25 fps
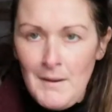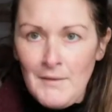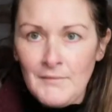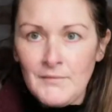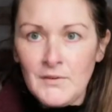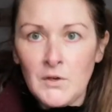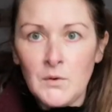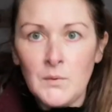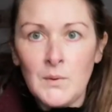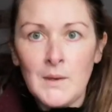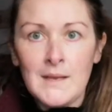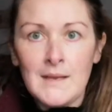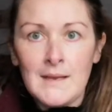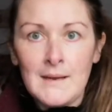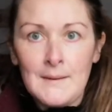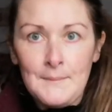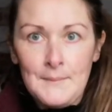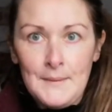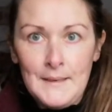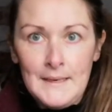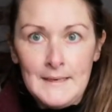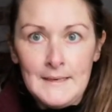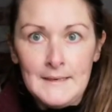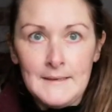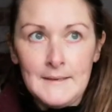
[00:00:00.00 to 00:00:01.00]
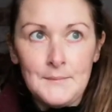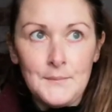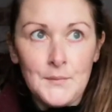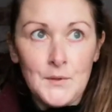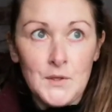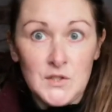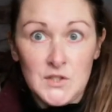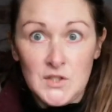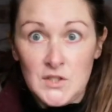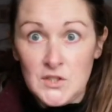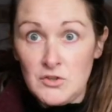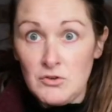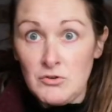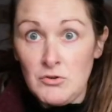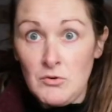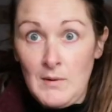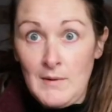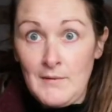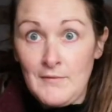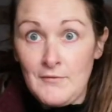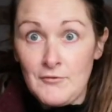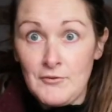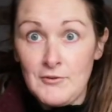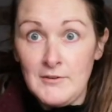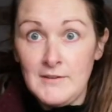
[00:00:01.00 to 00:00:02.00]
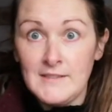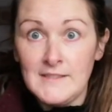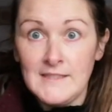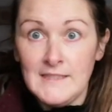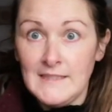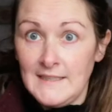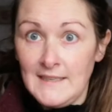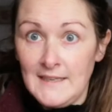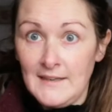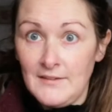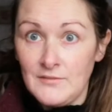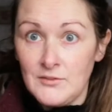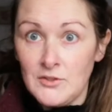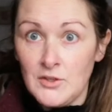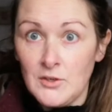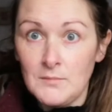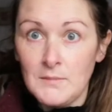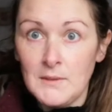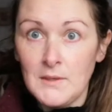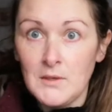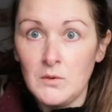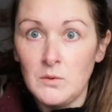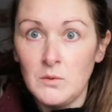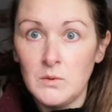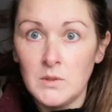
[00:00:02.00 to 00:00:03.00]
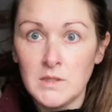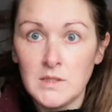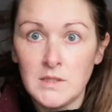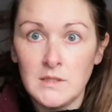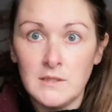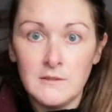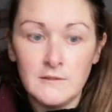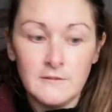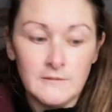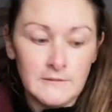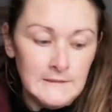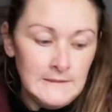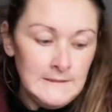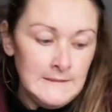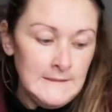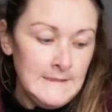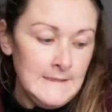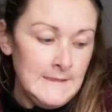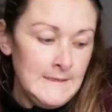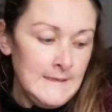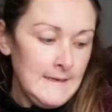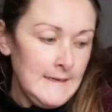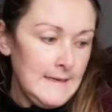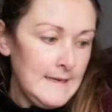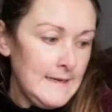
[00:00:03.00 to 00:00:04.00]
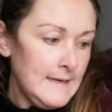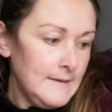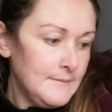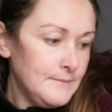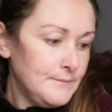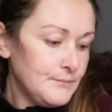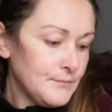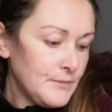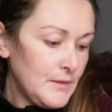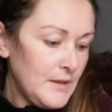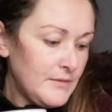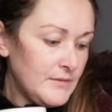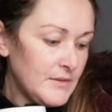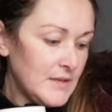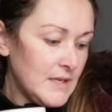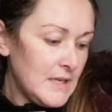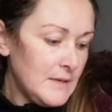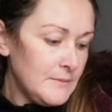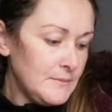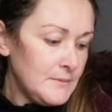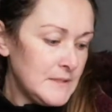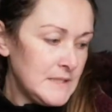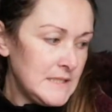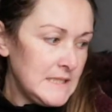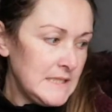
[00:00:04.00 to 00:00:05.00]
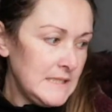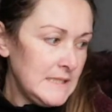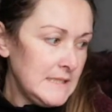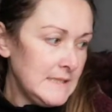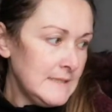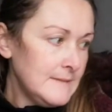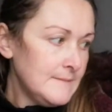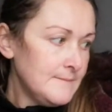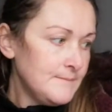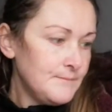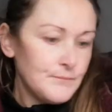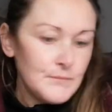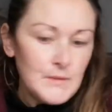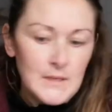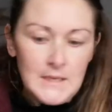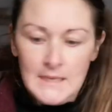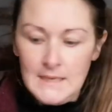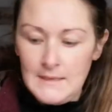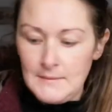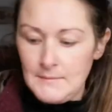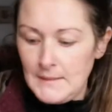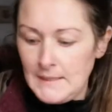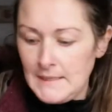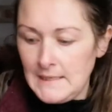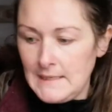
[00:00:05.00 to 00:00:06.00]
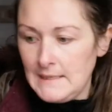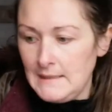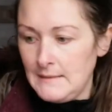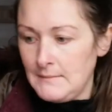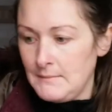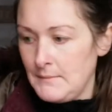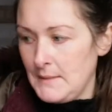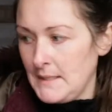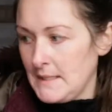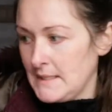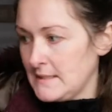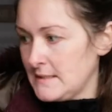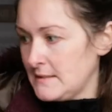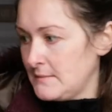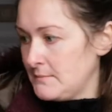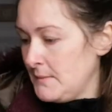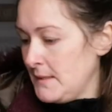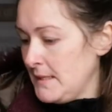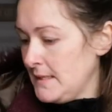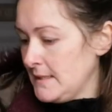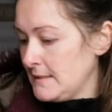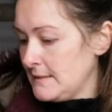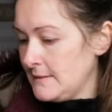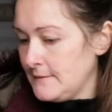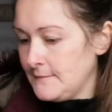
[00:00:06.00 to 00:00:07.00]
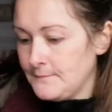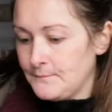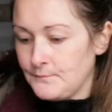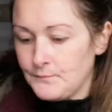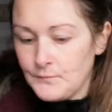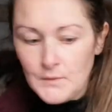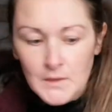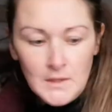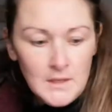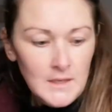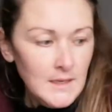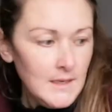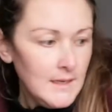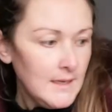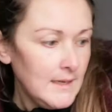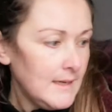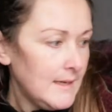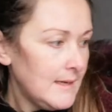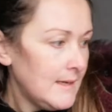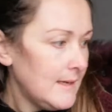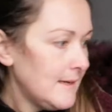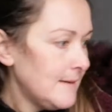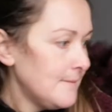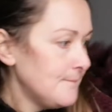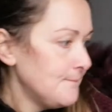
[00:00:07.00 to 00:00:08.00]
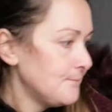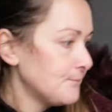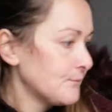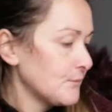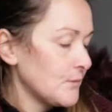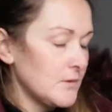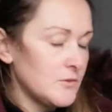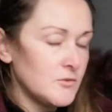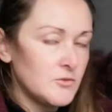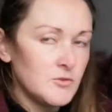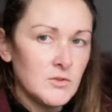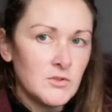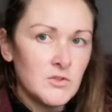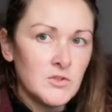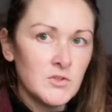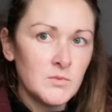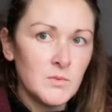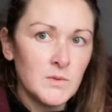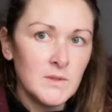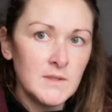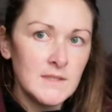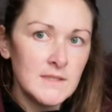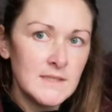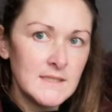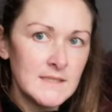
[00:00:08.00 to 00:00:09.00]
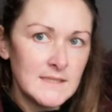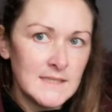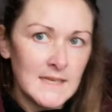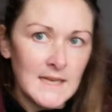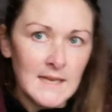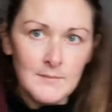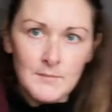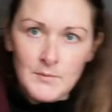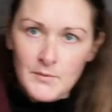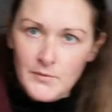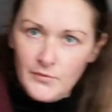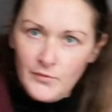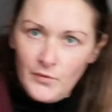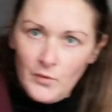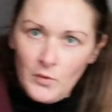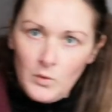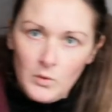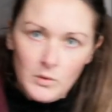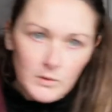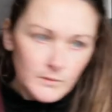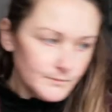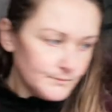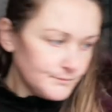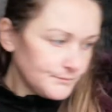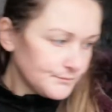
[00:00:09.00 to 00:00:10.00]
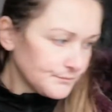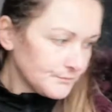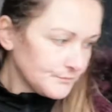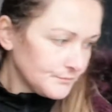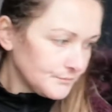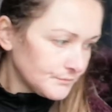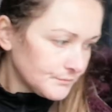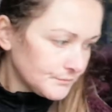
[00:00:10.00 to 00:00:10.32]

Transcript: I'm having a quick cuppa because, as you know, I'm freezing. I haven't took my coat off. I'm having a cup of tea in my little mix mug. So I just wanted to say before